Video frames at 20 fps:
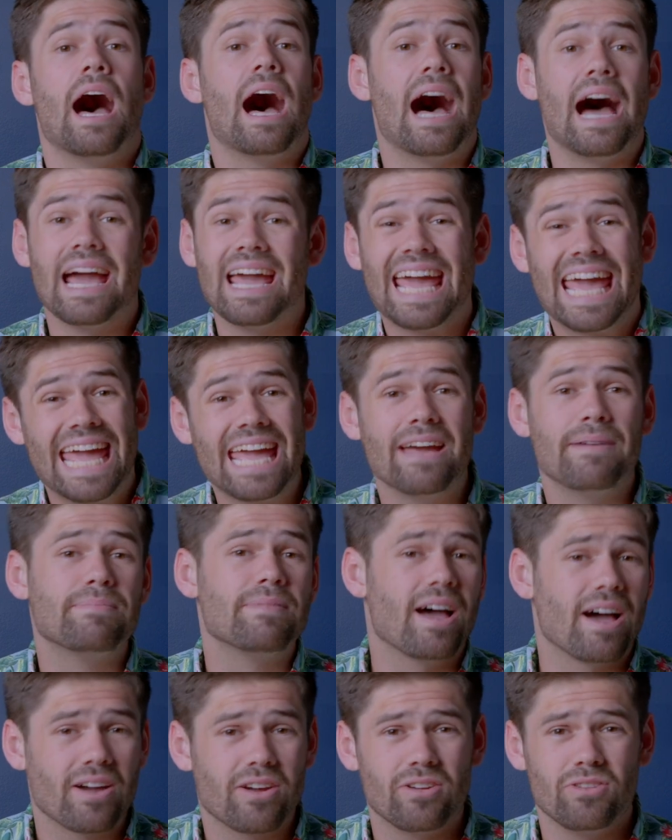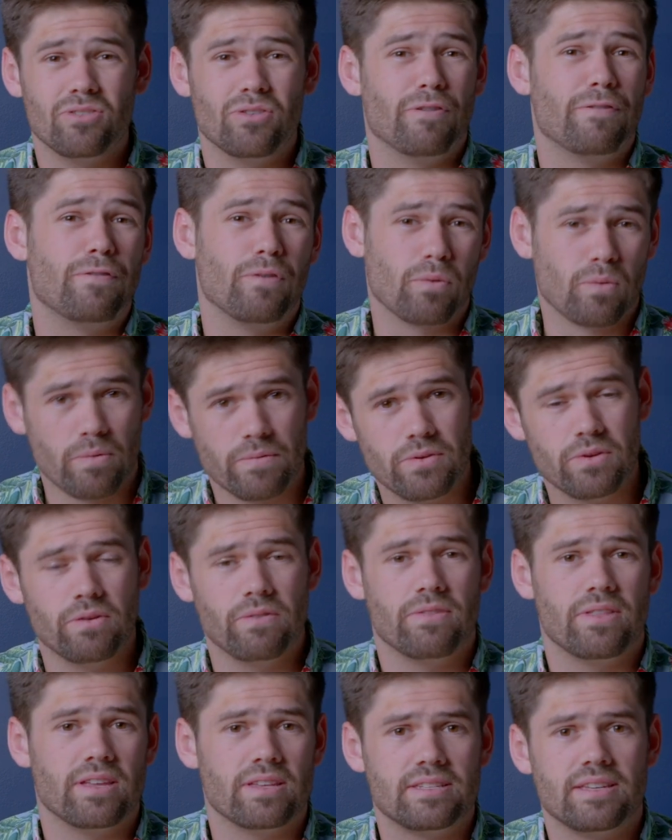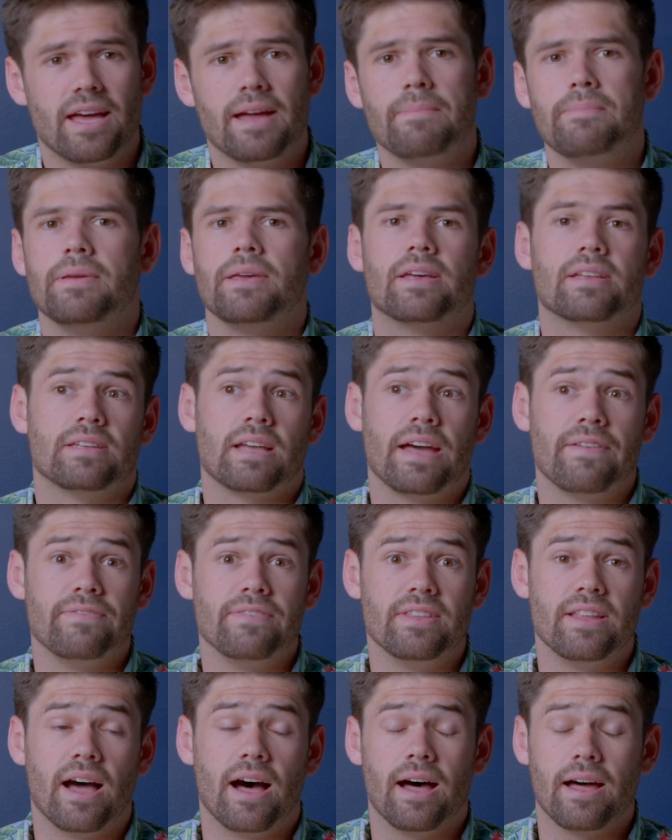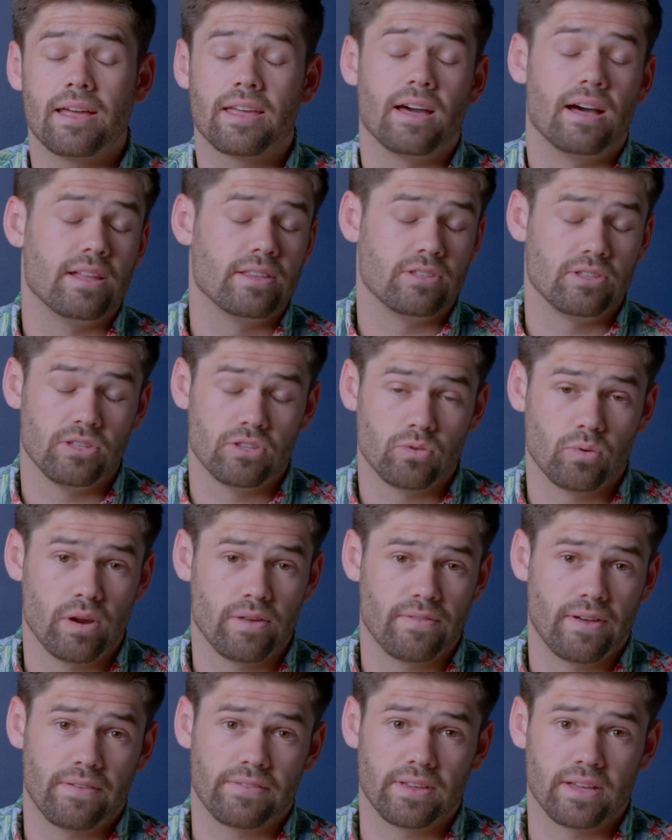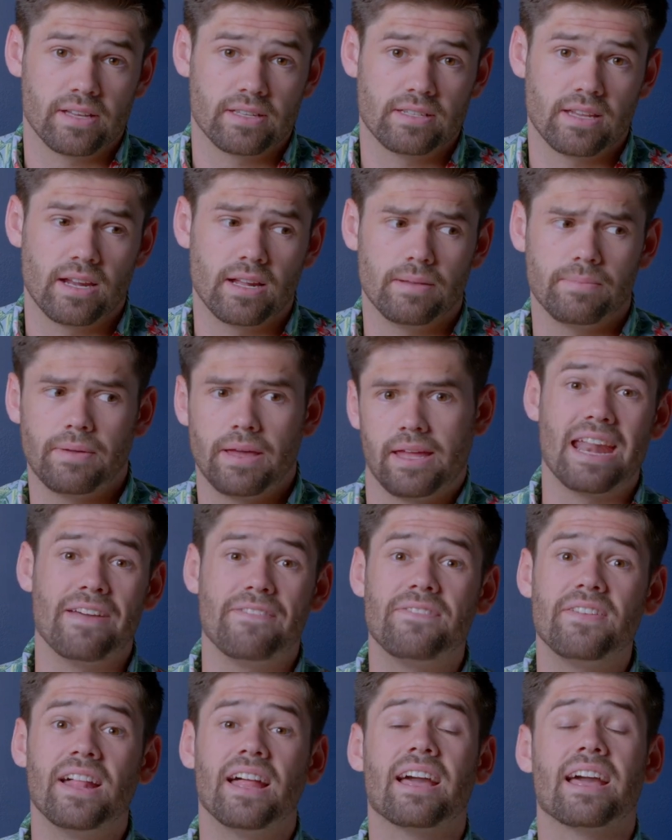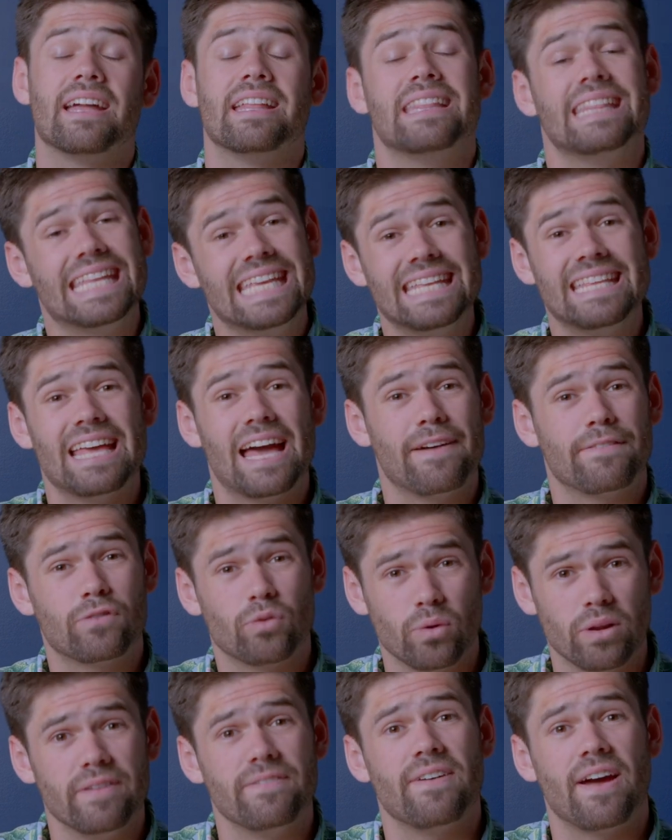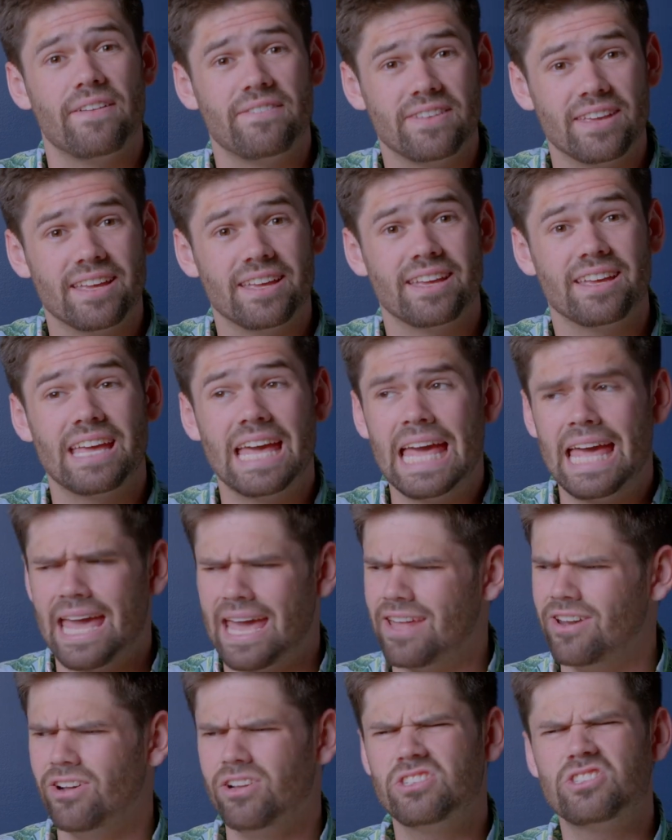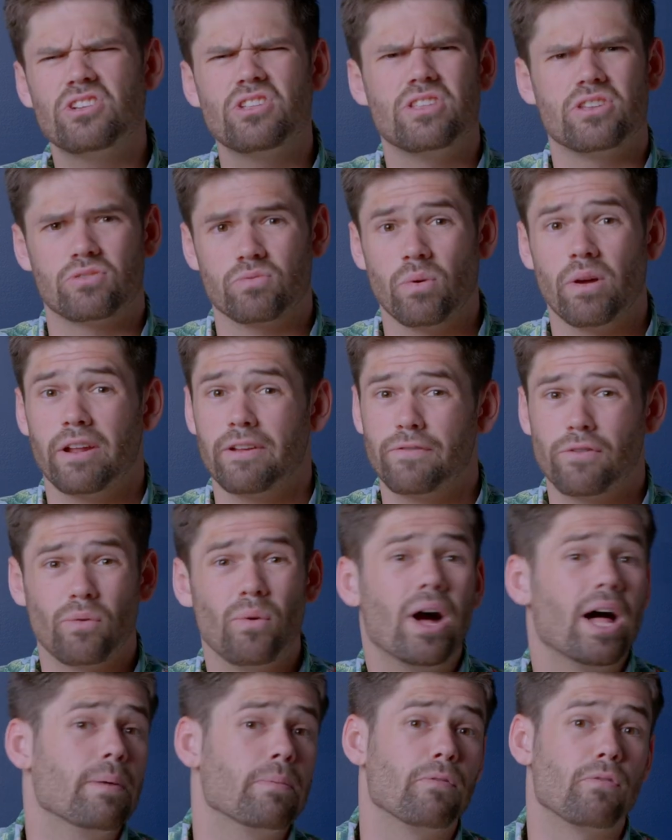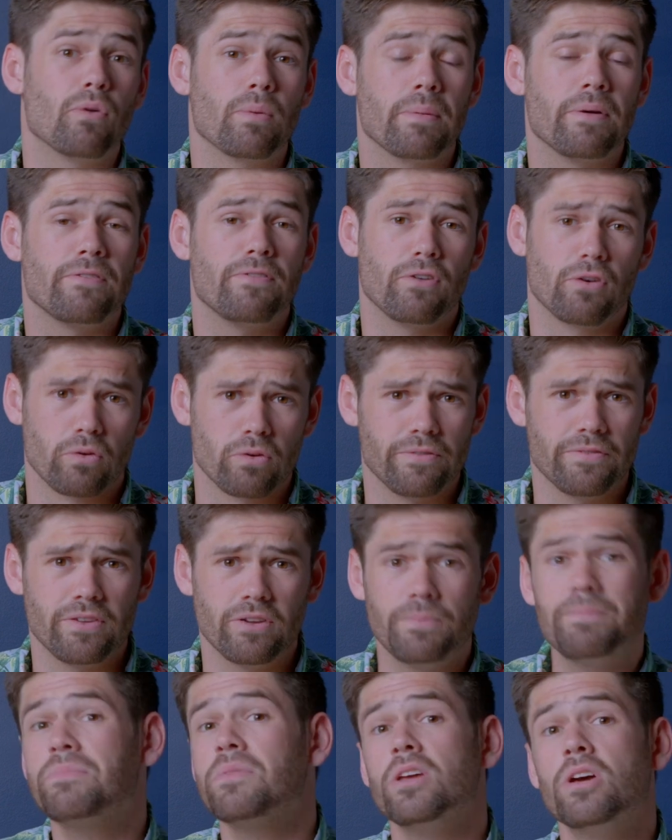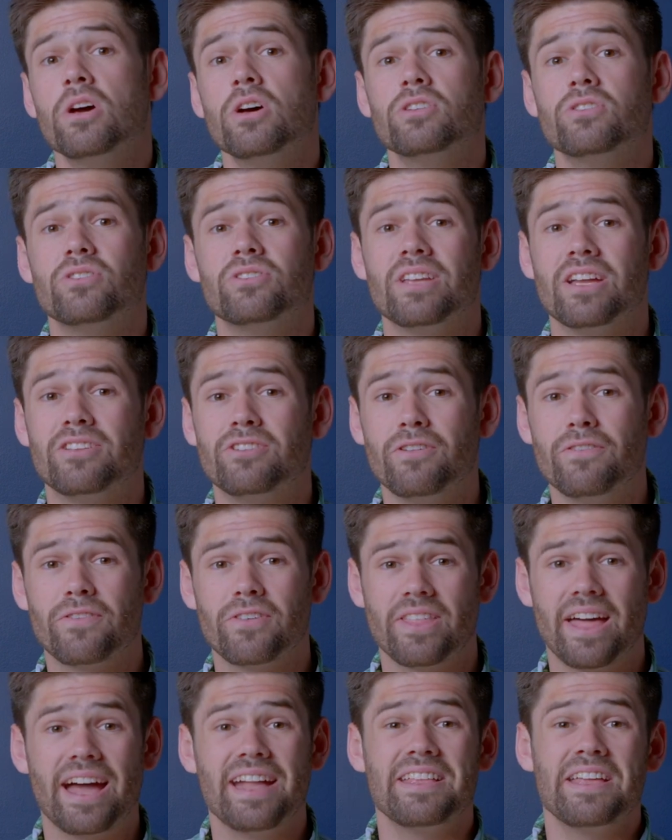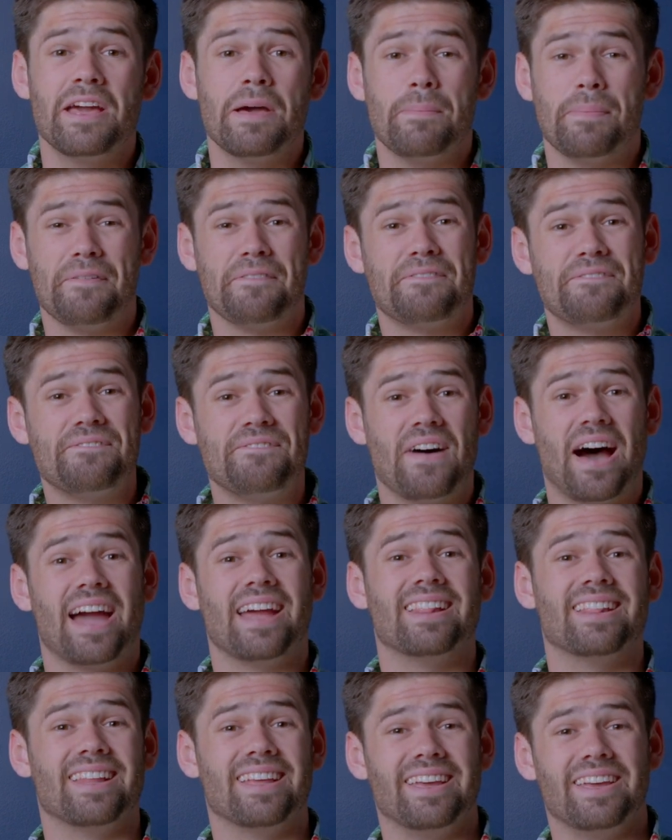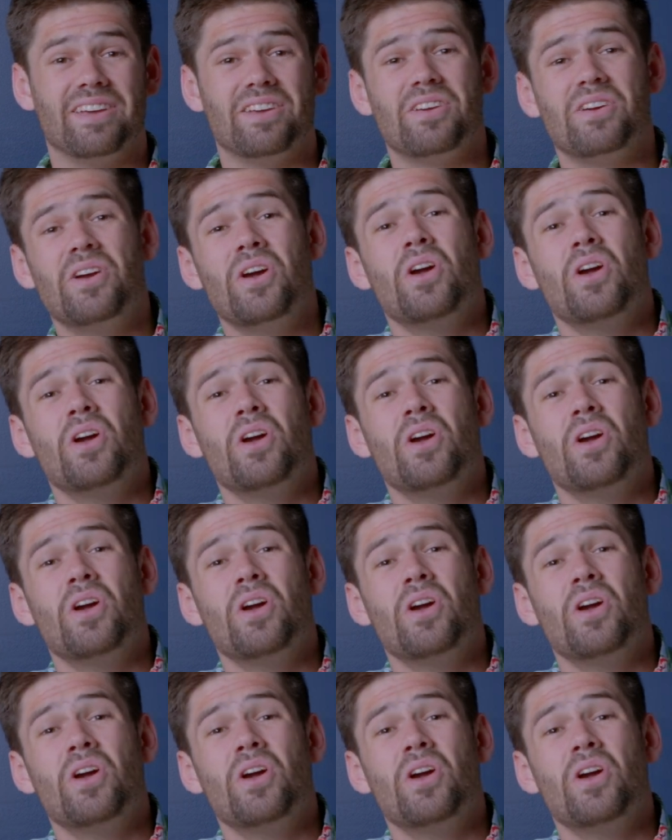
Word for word: I am not going to do a full review of this yet because I have not gotten to the 25 gig setup and I feel like I need to have 25 gig and also this running for a while before my full review. So stay tuned for that. But finally,